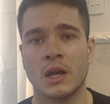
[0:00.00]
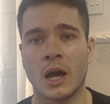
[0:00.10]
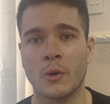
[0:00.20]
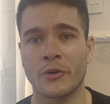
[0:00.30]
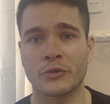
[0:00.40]

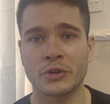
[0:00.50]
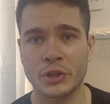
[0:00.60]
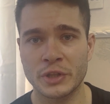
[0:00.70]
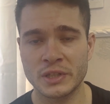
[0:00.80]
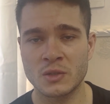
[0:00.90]
However,
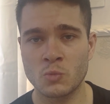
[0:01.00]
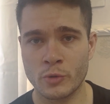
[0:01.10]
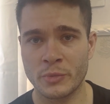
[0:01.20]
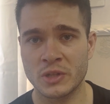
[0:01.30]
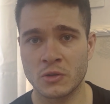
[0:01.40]
this is more
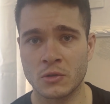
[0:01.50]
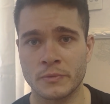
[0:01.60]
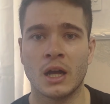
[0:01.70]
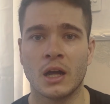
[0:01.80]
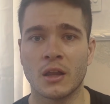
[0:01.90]
mental.
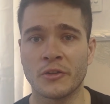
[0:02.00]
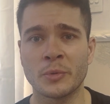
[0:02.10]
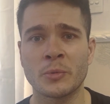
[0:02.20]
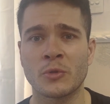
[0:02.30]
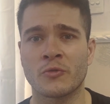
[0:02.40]
A lot of
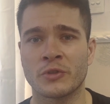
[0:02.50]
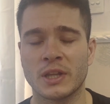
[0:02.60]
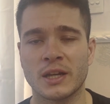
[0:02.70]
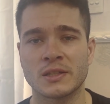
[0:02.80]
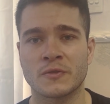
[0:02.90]
people don't
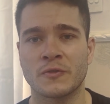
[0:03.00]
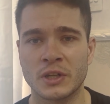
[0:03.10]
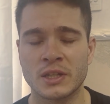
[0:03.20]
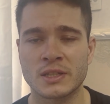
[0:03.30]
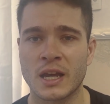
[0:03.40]
realize
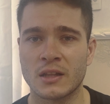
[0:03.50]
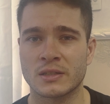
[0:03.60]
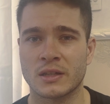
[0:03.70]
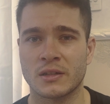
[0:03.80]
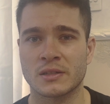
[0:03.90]
fitness,
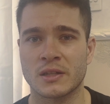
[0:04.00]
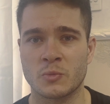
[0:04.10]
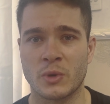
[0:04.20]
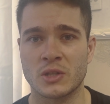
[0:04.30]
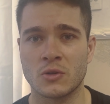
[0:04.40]
calisthenics is
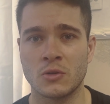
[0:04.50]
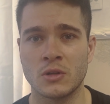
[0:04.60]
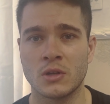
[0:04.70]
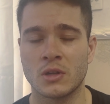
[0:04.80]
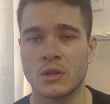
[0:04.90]
mental.
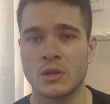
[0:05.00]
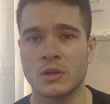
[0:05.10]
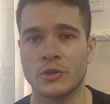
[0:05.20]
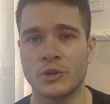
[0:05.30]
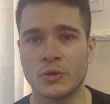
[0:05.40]

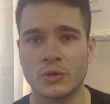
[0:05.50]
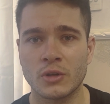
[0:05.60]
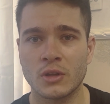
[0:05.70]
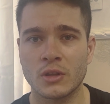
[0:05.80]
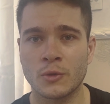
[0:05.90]
You know,
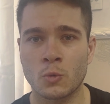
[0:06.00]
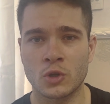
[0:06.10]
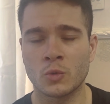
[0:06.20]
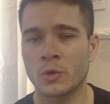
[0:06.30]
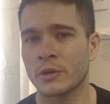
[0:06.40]
the
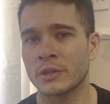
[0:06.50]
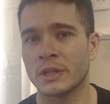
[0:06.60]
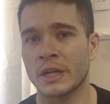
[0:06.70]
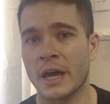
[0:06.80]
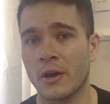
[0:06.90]
world we're in
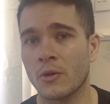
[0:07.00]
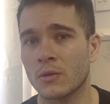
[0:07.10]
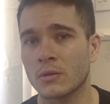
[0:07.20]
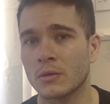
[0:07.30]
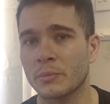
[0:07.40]
now,
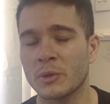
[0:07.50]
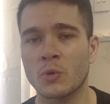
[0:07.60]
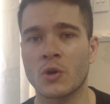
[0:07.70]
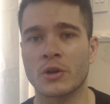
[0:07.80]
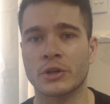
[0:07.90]
people
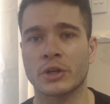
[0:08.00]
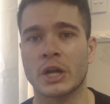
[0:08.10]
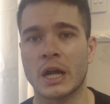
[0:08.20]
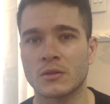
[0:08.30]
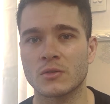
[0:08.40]
are
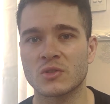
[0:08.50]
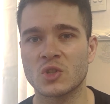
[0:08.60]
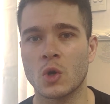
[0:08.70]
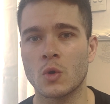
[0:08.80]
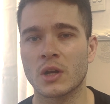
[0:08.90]

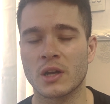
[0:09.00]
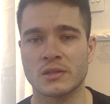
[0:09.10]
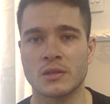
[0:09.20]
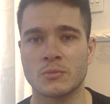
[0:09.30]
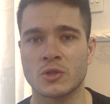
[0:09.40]
so
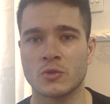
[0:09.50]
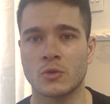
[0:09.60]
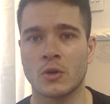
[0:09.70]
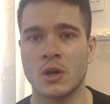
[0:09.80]
accustomed to